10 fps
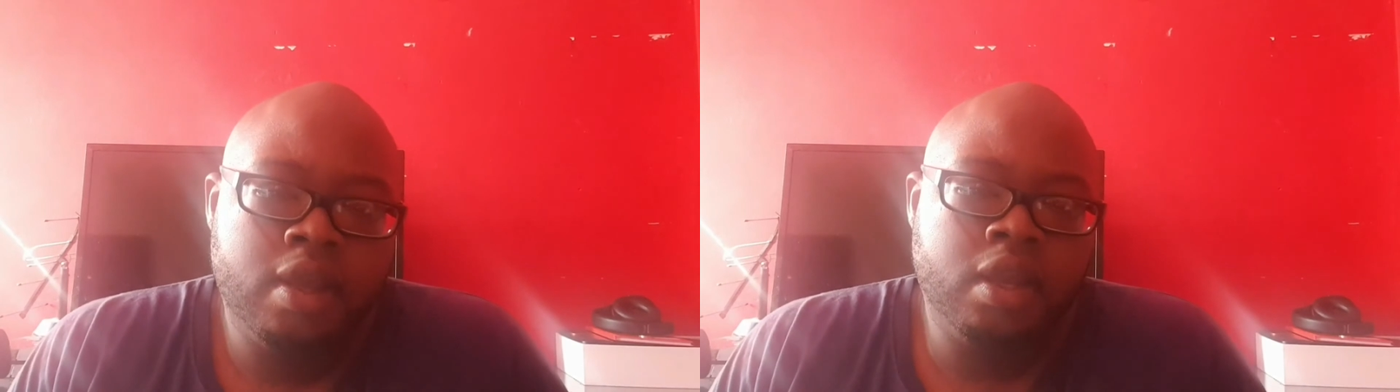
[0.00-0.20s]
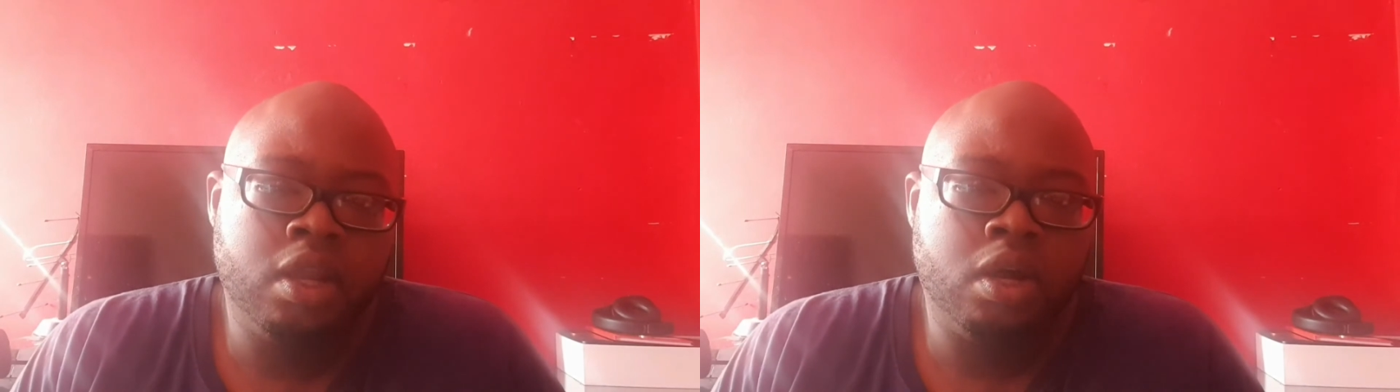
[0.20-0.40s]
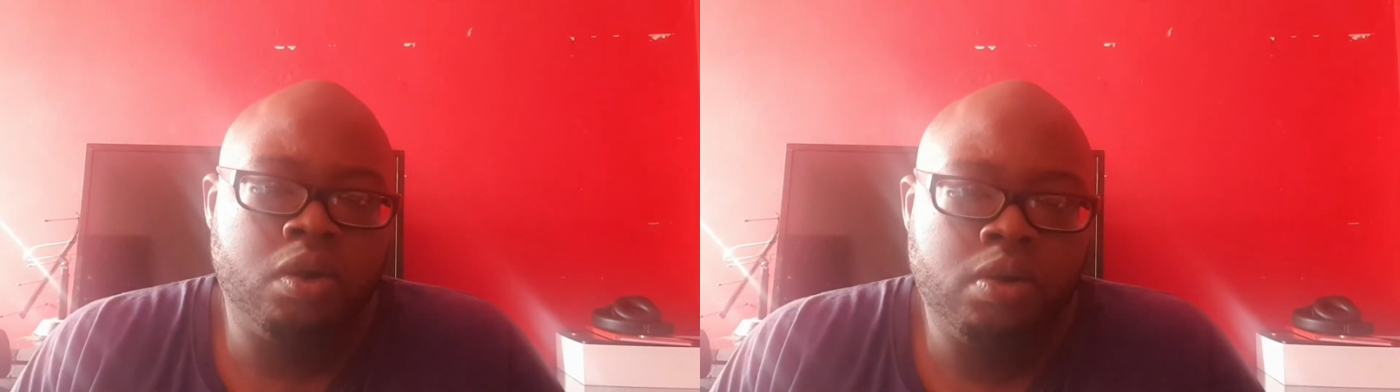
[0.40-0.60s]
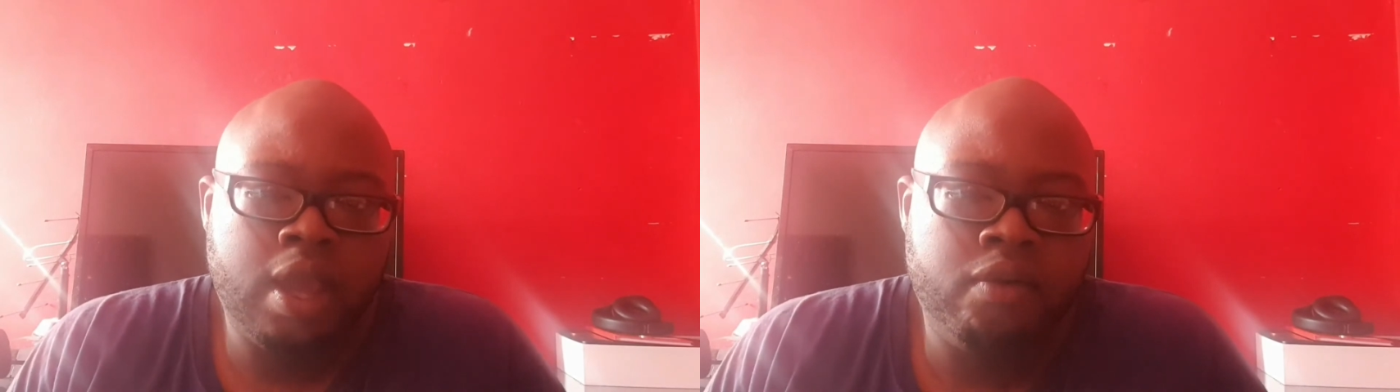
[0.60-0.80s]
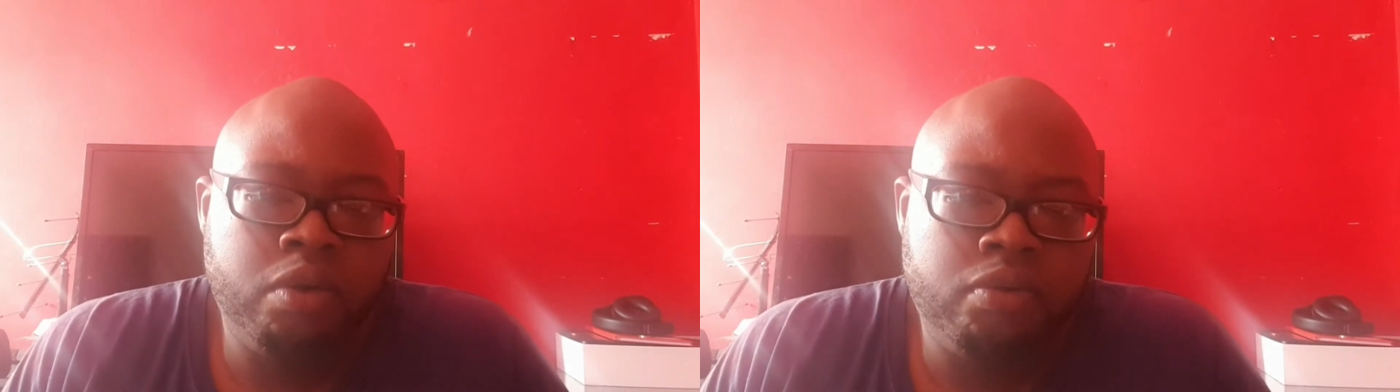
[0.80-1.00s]
you know,
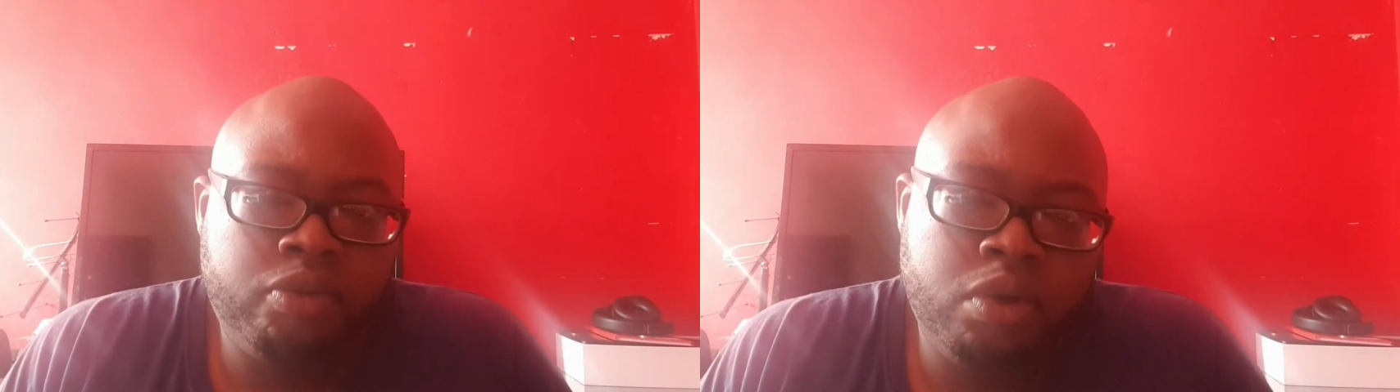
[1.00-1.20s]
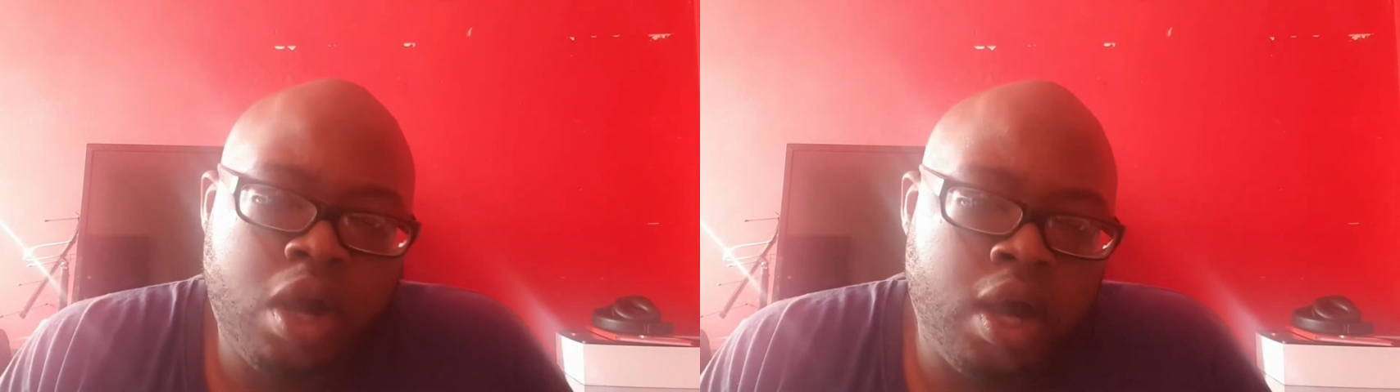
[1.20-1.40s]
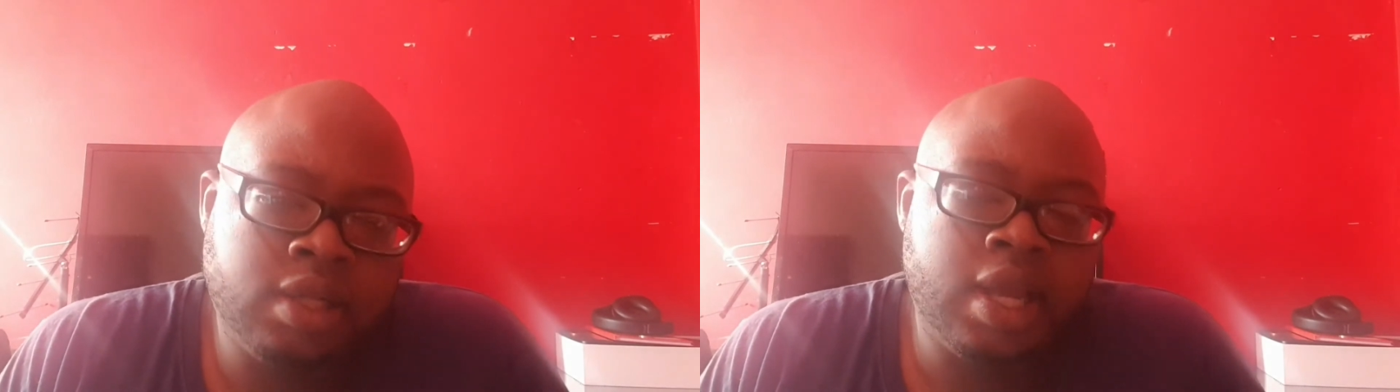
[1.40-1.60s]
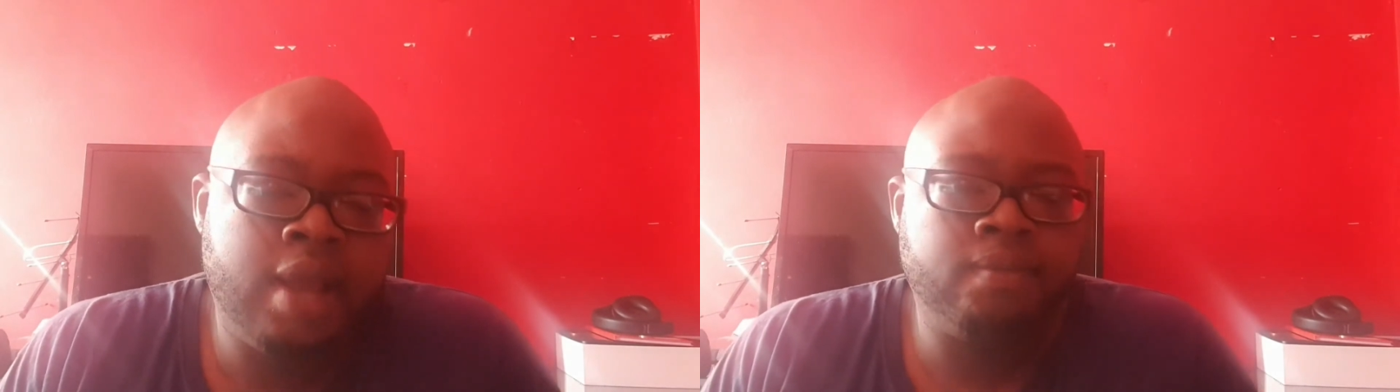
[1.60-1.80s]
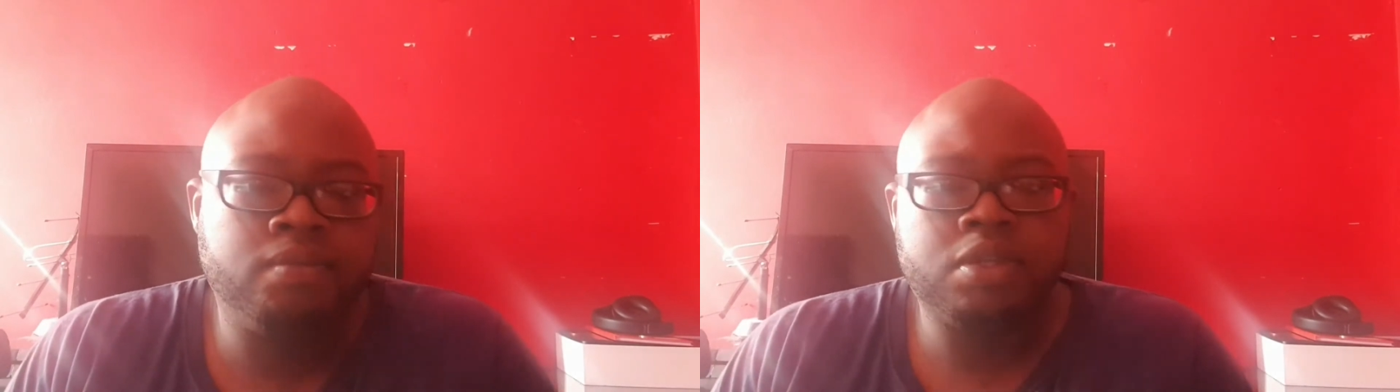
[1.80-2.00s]
getting her through the hard
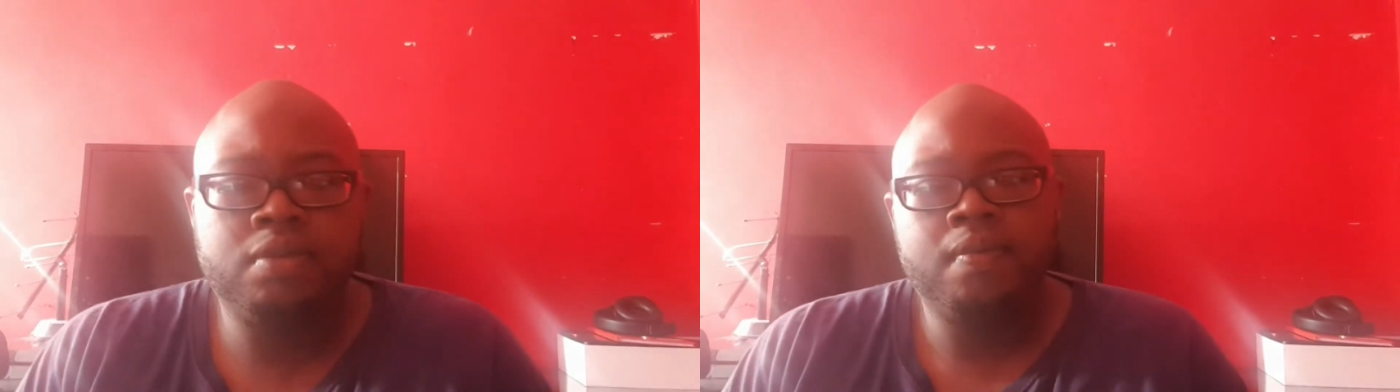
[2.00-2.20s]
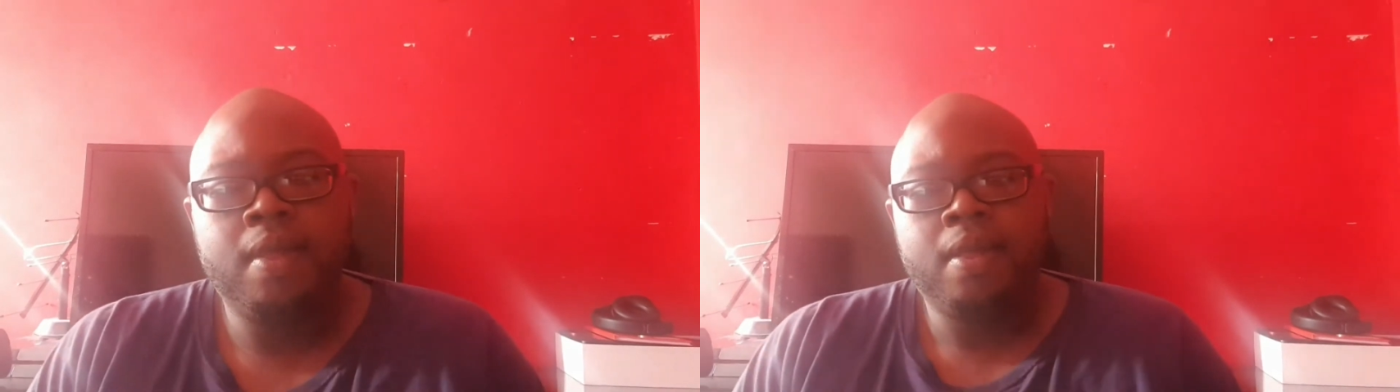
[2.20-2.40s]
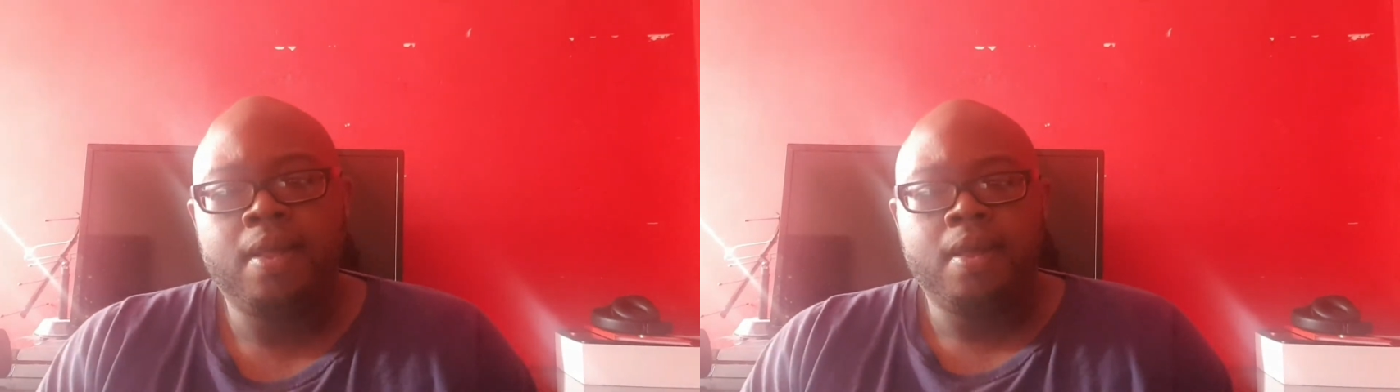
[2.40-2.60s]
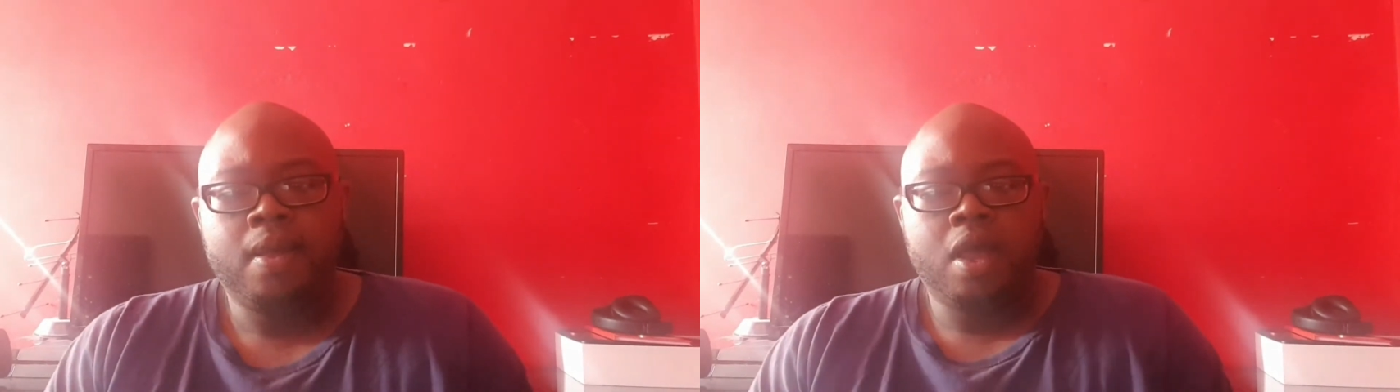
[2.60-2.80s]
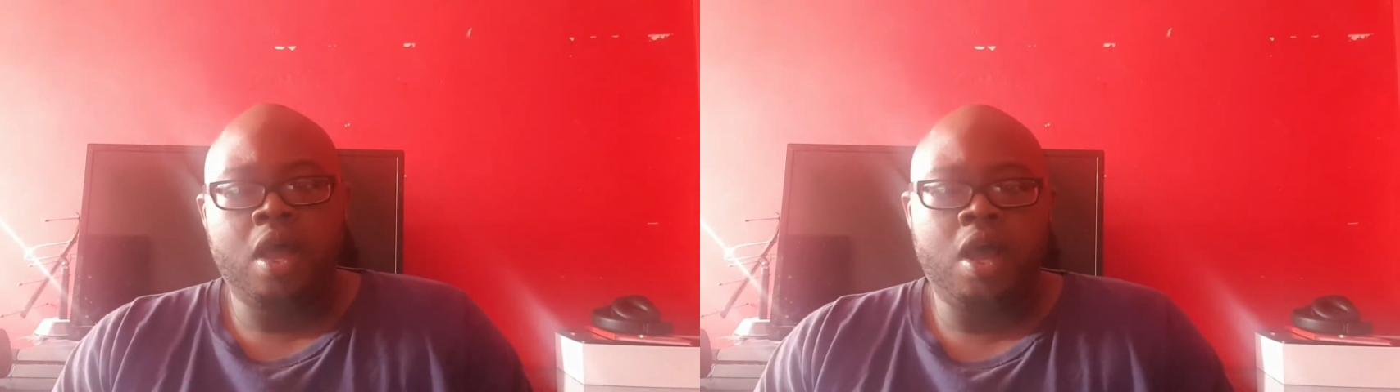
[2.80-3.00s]
times.
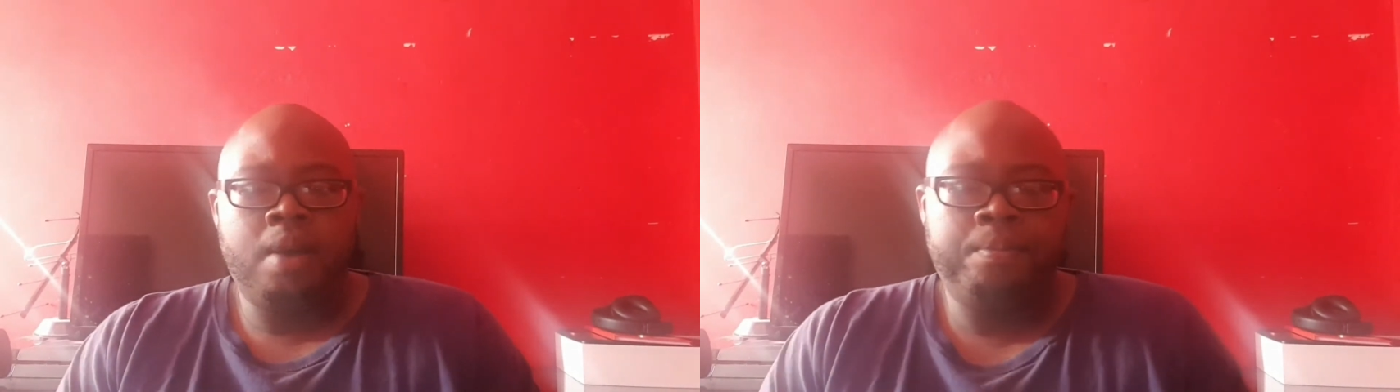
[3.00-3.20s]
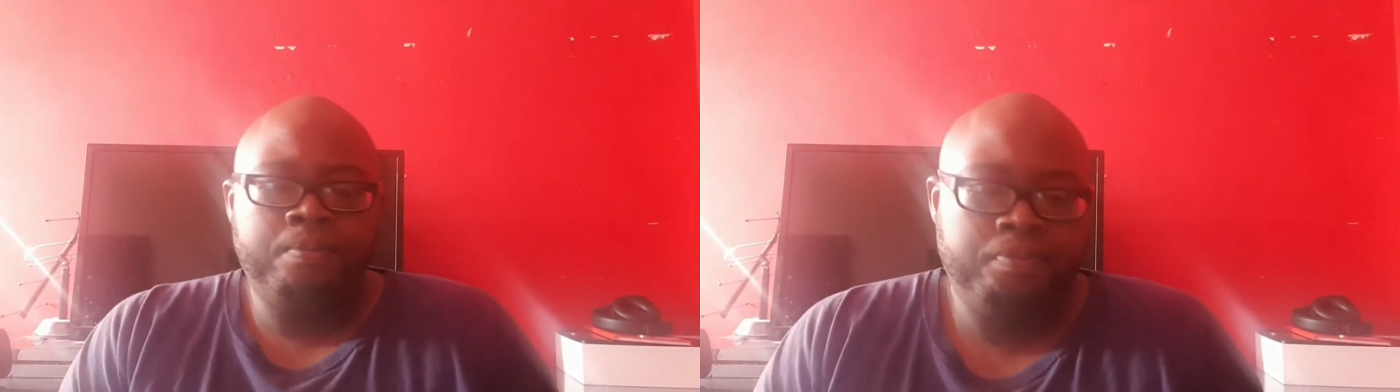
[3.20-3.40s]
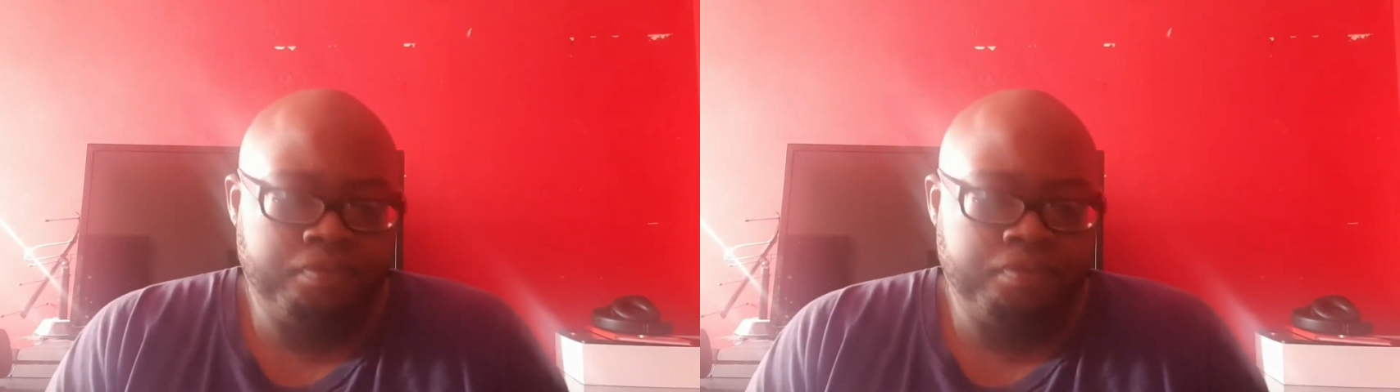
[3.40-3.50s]
So